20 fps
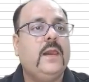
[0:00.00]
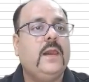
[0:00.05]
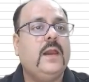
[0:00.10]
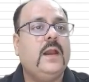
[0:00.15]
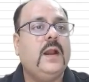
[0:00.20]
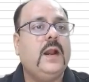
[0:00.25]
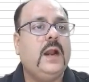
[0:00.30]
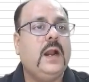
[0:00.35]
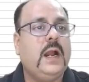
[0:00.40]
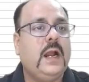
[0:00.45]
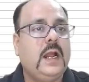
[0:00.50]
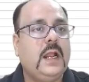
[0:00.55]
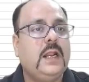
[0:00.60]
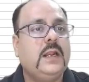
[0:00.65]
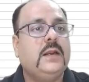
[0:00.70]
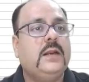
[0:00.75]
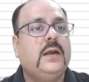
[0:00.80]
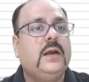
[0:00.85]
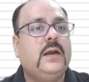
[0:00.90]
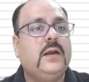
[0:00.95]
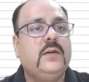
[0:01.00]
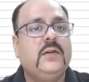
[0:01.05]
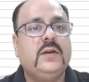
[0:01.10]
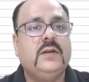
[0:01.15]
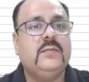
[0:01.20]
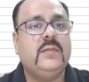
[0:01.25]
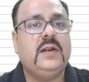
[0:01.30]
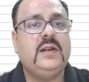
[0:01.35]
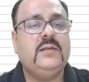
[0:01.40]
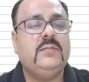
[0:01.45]
and you can
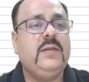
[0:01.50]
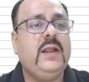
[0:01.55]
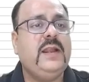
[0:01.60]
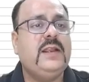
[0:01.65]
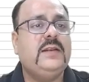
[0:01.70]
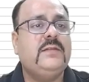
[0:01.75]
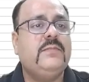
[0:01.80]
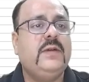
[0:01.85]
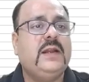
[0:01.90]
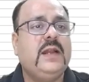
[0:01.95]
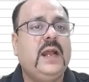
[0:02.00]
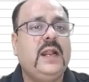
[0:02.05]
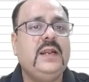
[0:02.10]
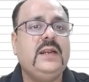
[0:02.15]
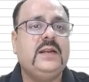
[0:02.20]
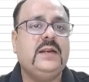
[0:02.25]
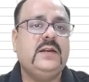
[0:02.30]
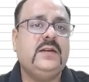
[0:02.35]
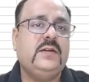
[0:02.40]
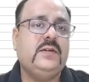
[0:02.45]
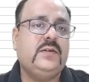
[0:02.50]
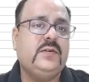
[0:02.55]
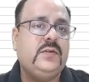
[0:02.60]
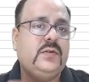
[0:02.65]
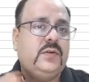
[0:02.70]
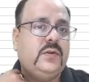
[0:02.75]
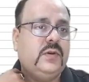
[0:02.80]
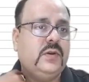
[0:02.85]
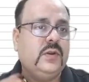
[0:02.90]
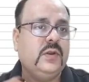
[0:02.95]
multiply it by 100
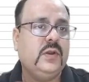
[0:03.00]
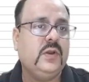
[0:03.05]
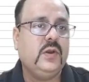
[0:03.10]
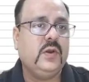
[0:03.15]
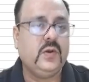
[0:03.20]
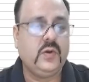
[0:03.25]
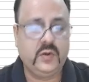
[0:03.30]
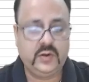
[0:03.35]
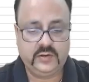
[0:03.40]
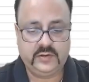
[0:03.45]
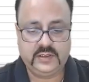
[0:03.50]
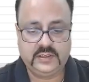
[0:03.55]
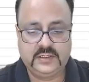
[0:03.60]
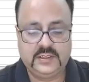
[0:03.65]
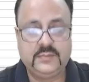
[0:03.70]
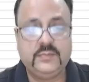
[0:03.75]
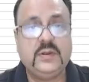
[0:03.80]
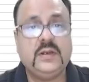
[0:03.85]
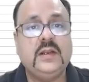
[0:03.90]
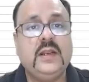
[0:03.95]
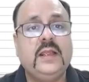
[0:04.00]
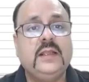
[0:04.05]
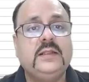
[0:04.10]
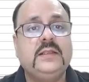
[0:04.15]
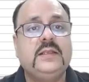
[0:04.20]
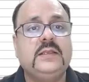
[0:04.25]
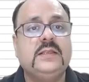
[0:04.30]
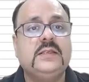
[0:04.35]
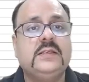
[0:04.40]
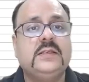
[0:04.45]
or you can keep it like
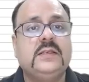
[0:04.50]
this.